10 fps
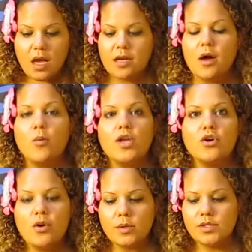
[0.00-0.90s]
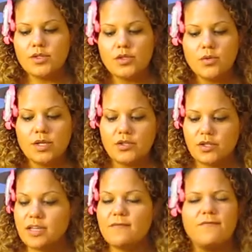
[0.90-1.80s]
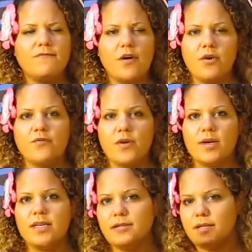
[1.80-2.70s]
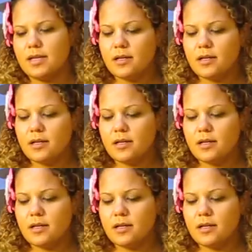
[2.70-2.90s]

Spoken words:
Now what you're going to do is very easy.